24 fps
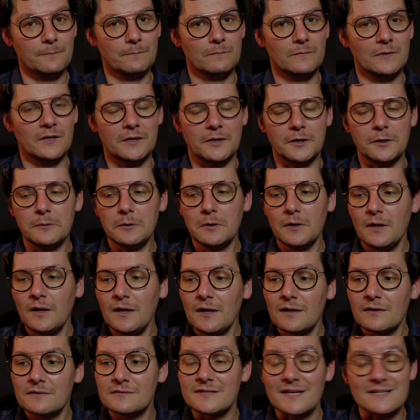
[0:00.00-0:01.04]
you know,
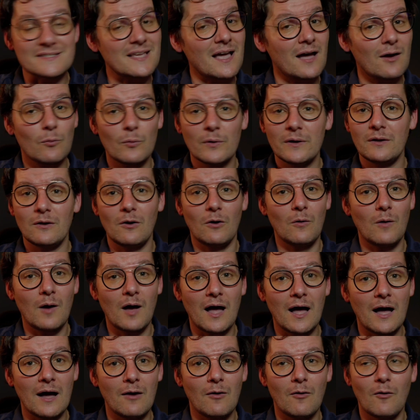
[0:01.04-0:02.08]
just how we know
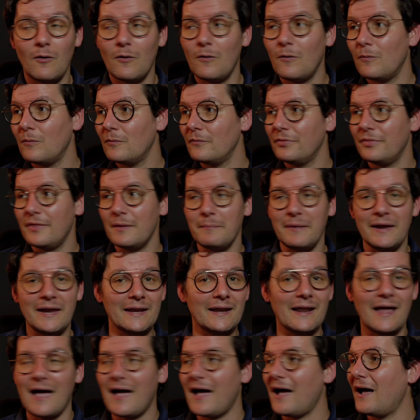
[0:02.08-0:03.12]
how the
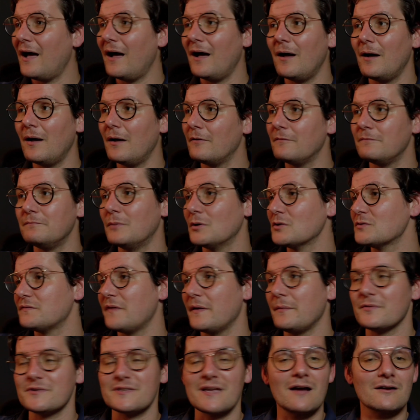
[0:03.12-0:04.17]
main, most
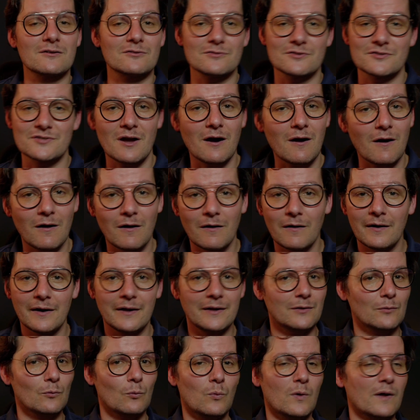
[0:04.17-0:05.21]
famous actors are
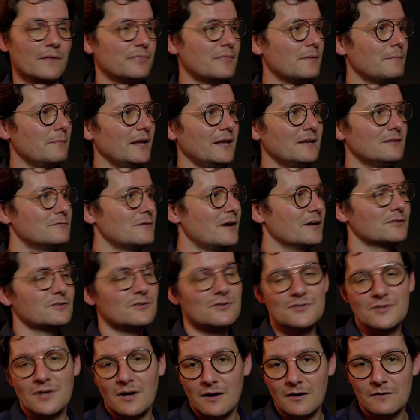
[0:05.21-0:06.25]
and what the main
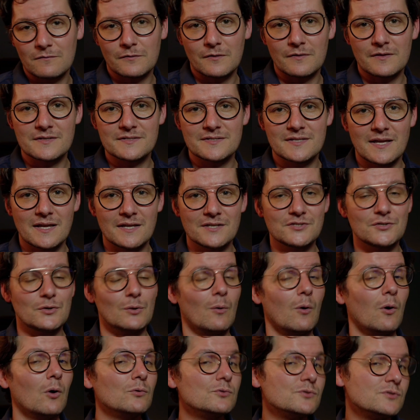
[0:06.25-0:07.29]
directors are for these things. You
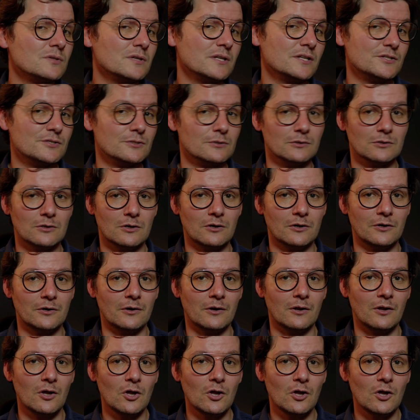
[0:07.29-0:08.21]
also need to learn